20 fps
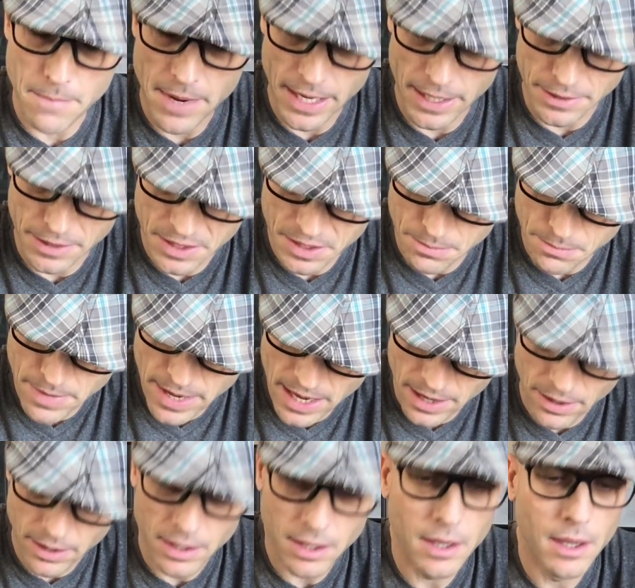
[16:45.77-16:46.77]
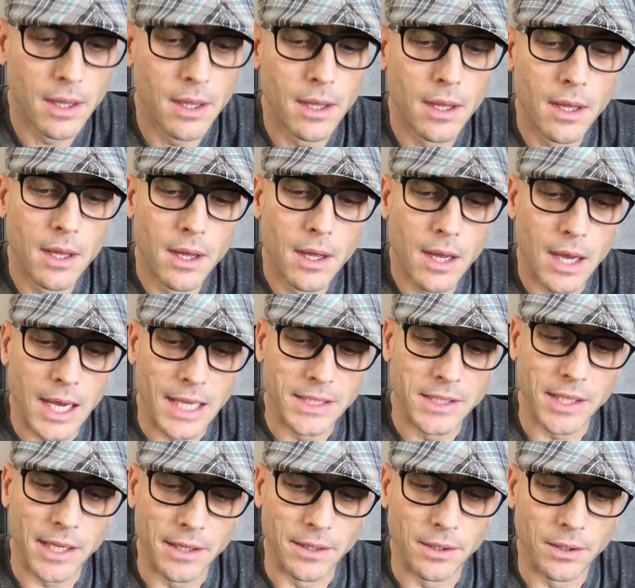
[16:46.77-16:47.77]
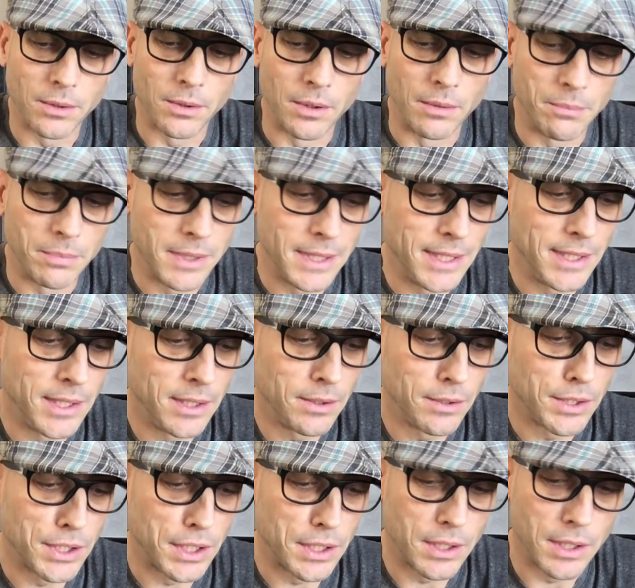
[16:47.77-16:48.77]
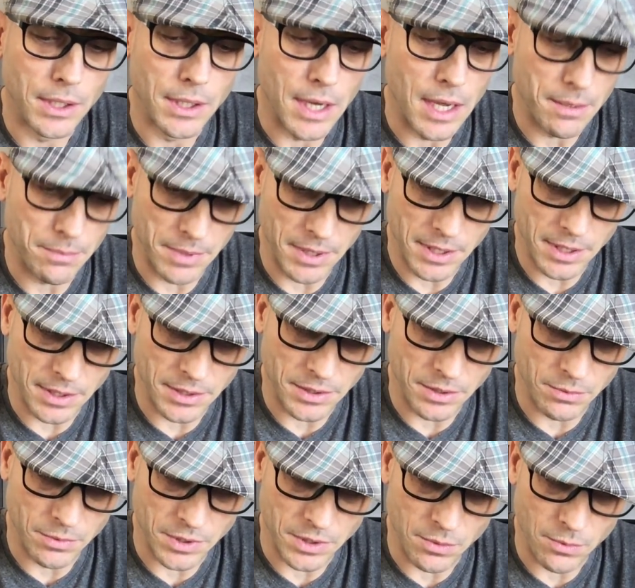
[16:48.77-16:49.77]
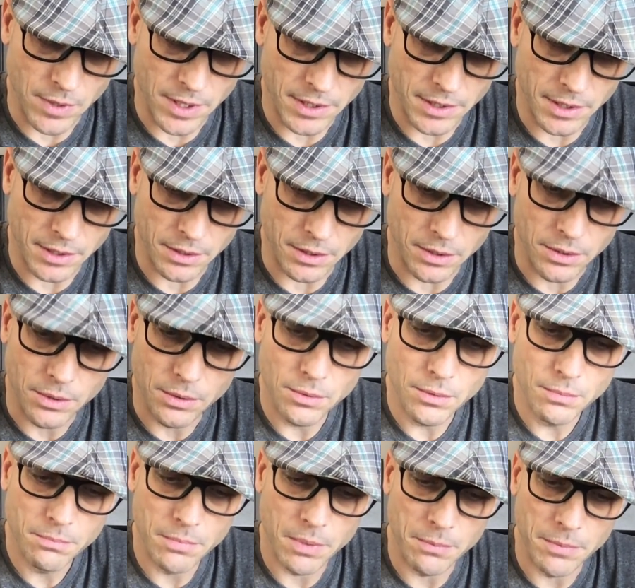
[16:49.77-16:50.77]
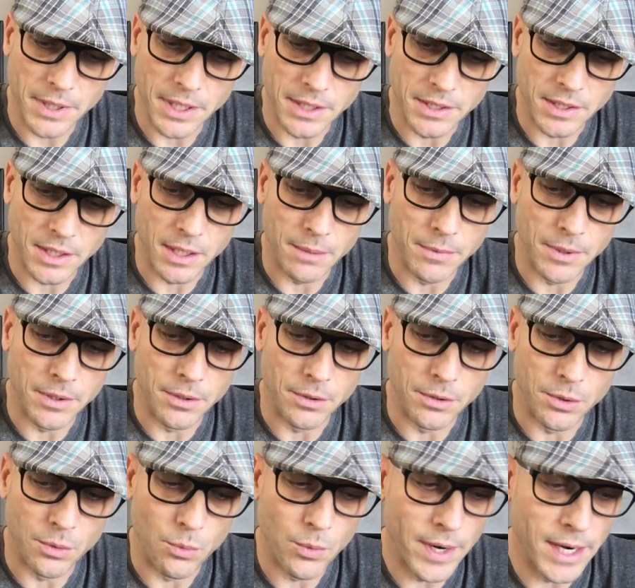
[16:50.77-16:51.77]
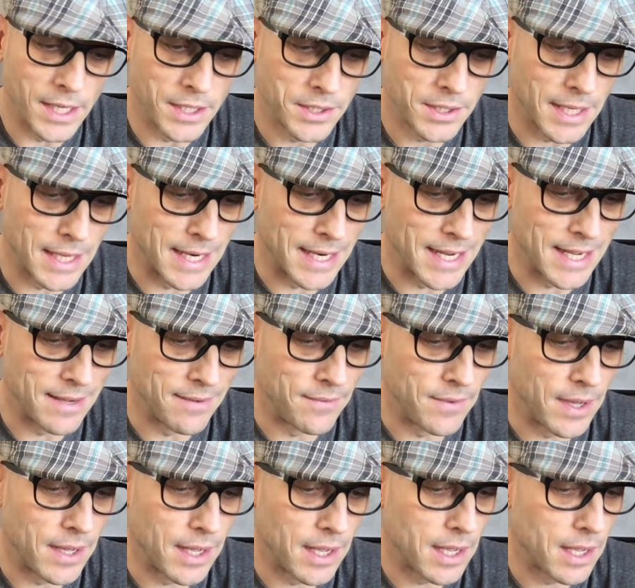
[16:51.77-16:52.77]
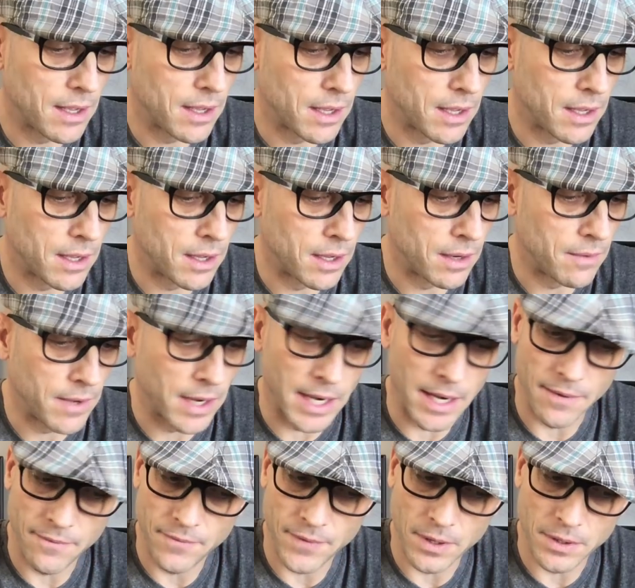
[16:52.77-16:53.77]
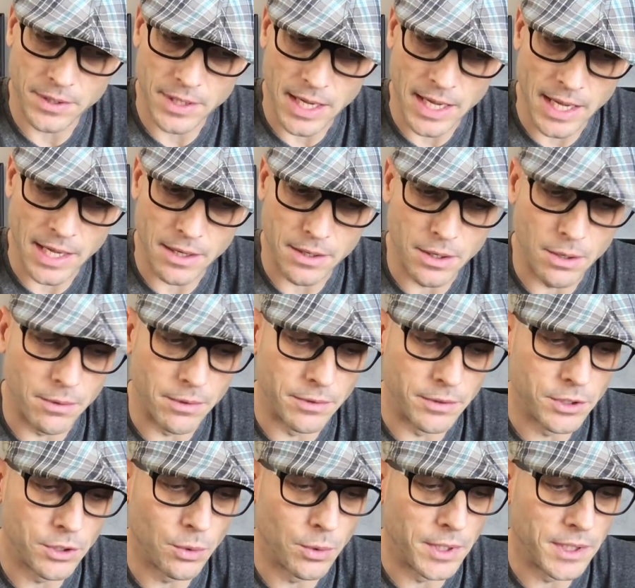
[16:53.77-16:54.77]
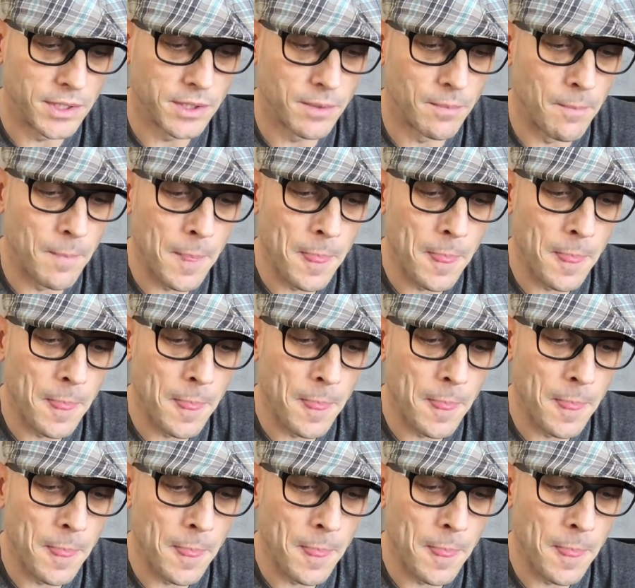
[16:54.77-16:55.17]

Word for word: in this matter. I signed the current plea deal not because it was the right thing to do, but because I am under duress and I have uh, and I felt I had no other choice.